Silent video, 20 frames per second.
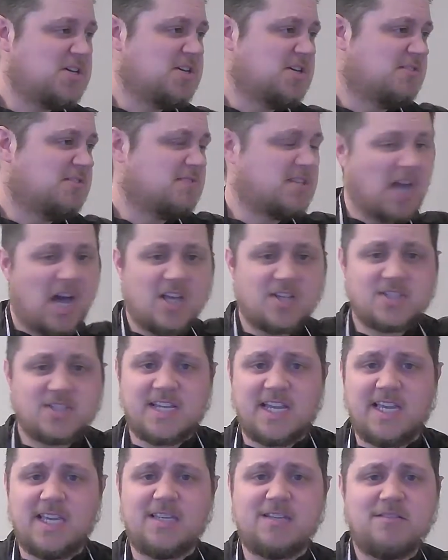
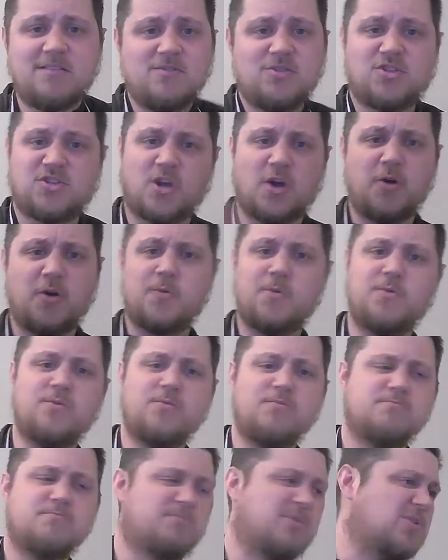casting,
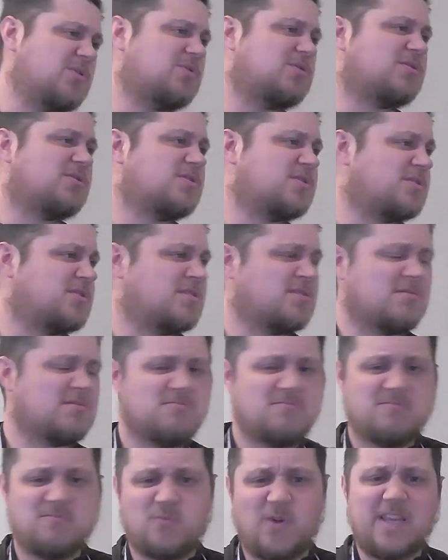show, books,
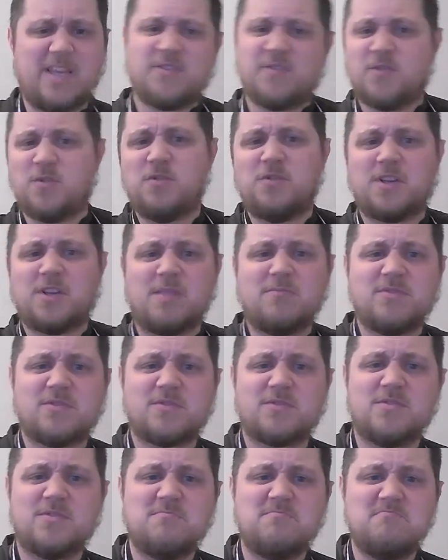where the food comes
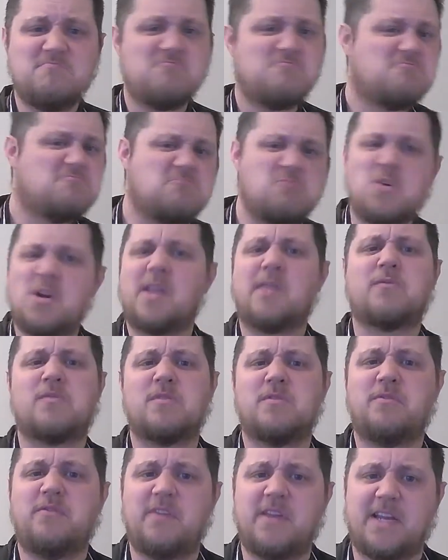from, whatever
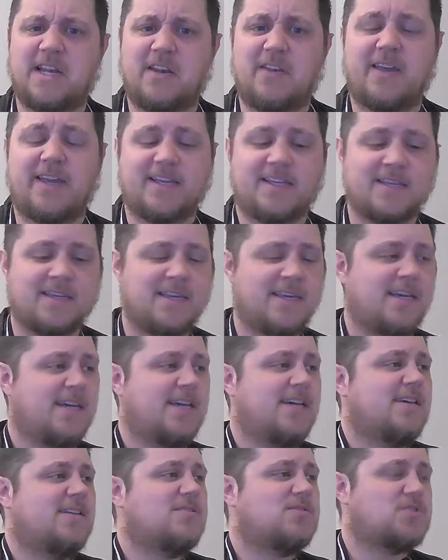I'm feeling like.
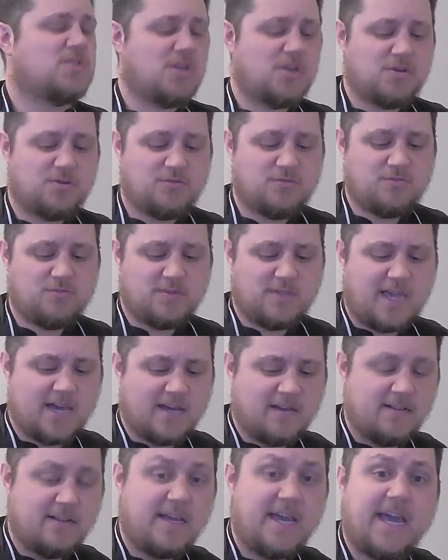So yeah,
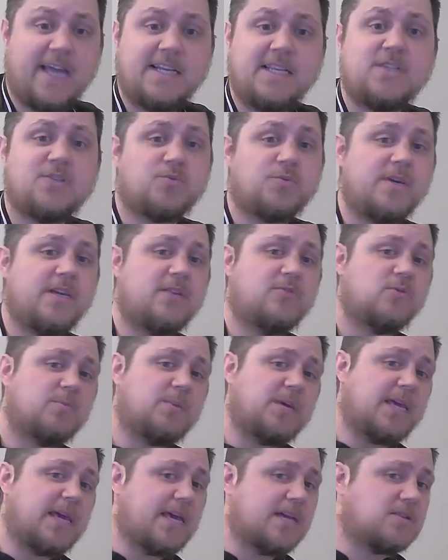and each week will
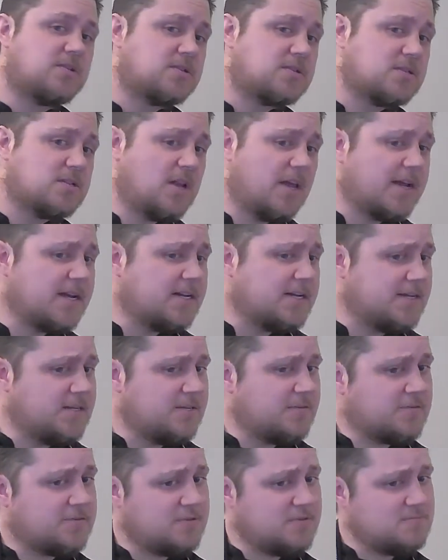be a slightly
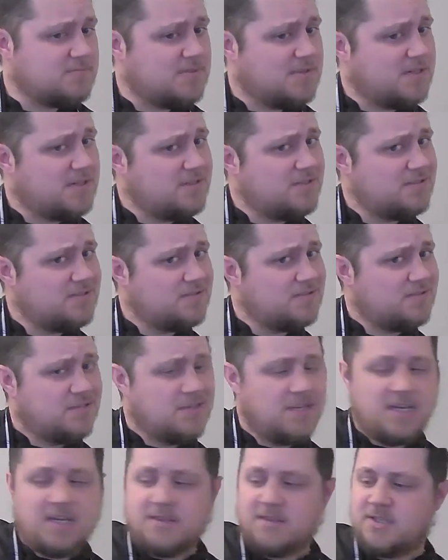different mug.
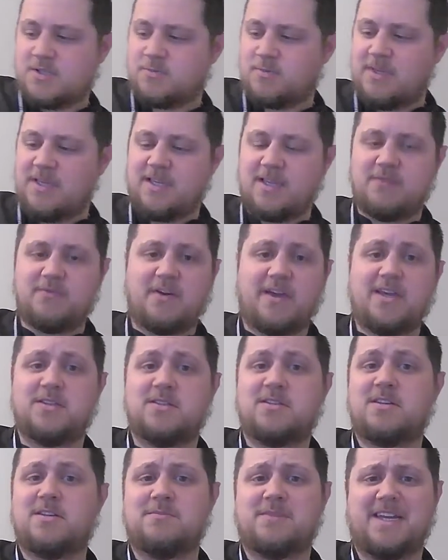This week, if I could
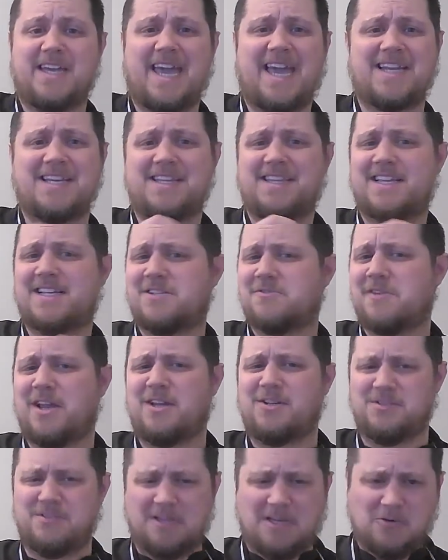turn my hand in that
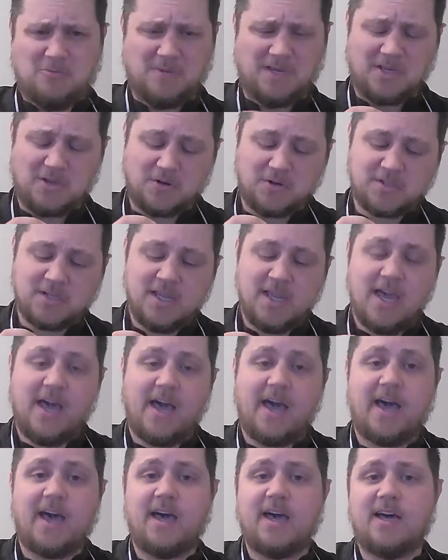direction, oh my god,
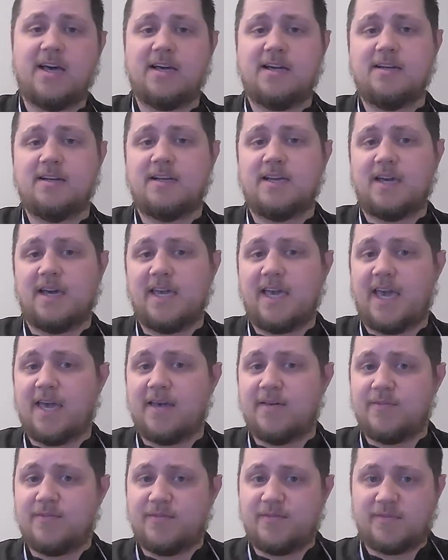I
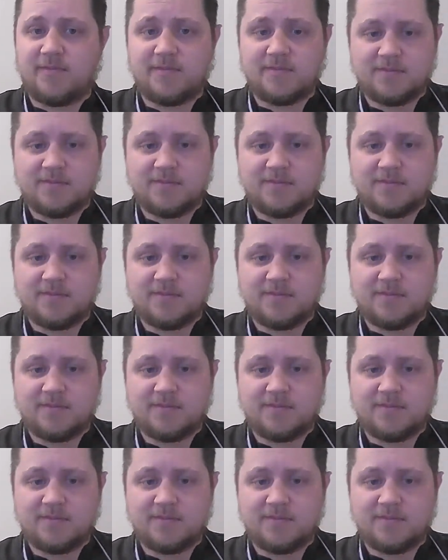have